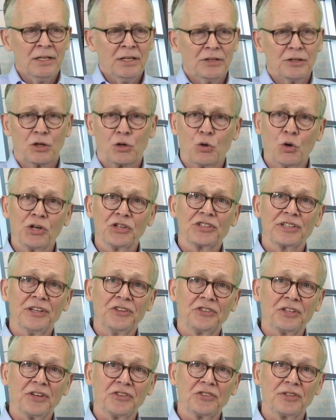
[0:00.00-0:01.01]
The course
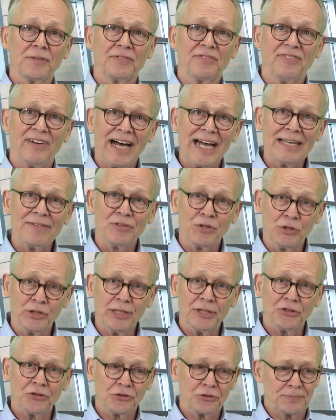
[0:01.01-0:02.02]
consists of 5
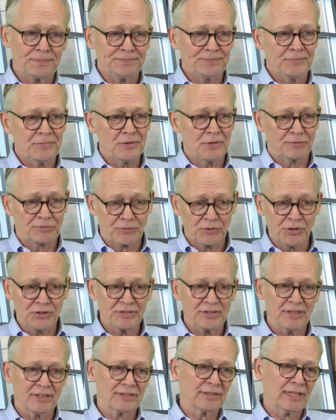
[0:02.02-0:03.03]
units. The
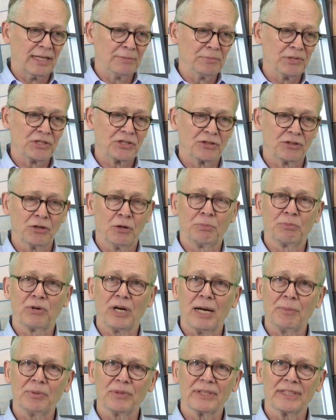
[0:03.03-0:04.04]
first is on material
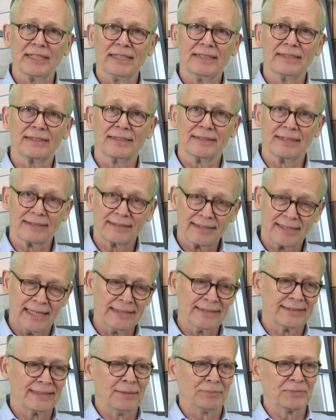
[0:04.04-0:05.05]
properties and this
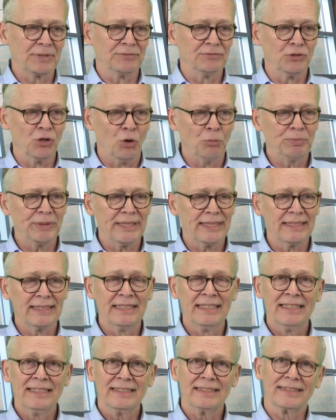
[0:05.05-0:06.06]
concept of
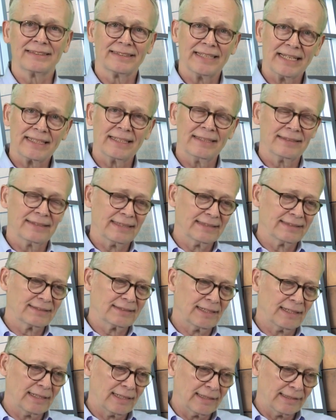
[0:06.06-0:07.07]
doping. The second
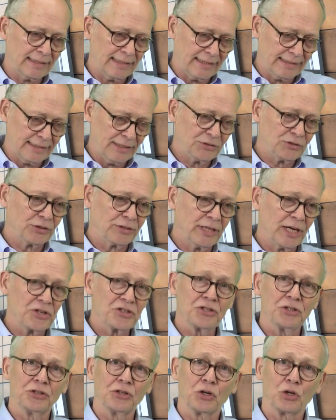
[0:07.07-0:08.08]
is an
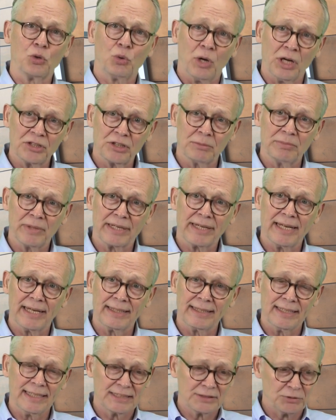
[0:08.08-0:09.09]
introduction to quantum
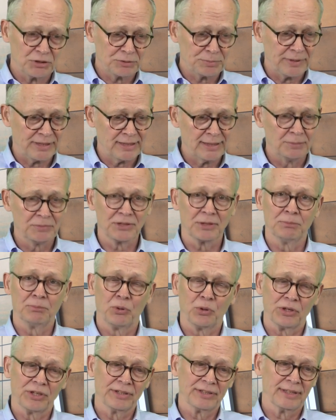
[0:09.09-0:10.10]
mechanics, which becomes
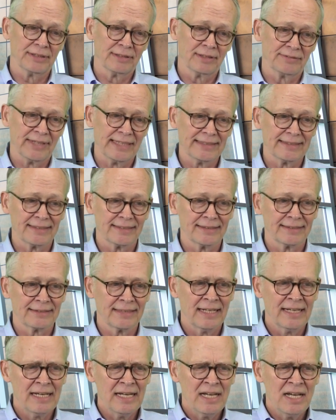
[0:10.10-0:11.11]
important in
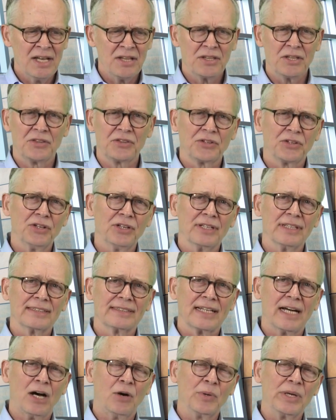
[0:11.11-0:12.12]
devices. The third
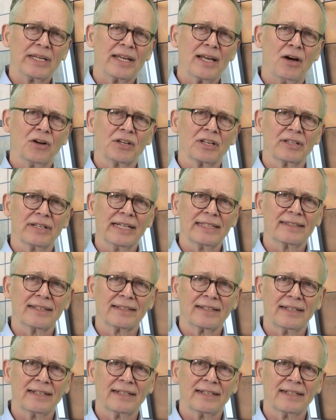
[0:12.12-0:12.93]
is how we calculate the